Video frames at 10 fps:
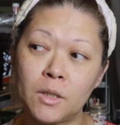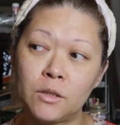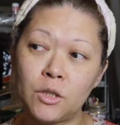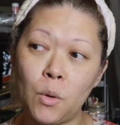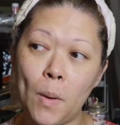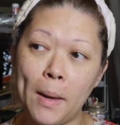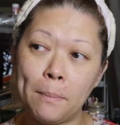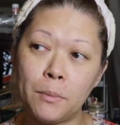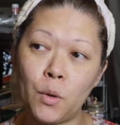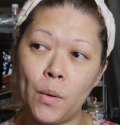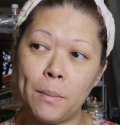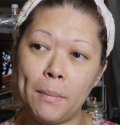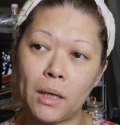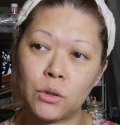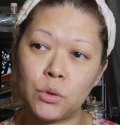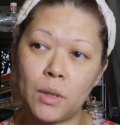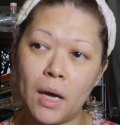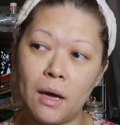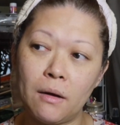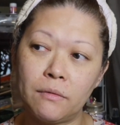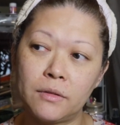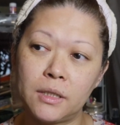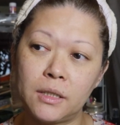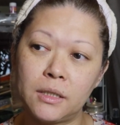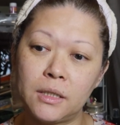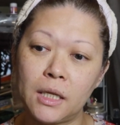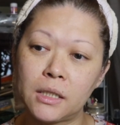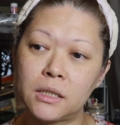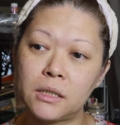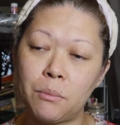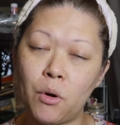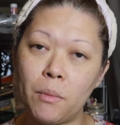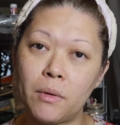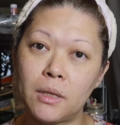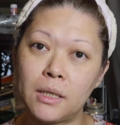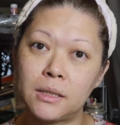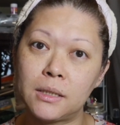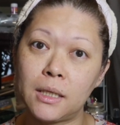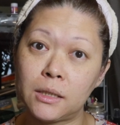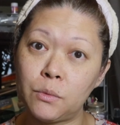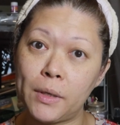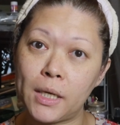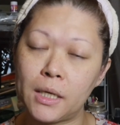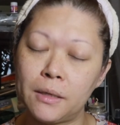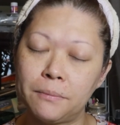So I'm going back to have the next appointment is next week.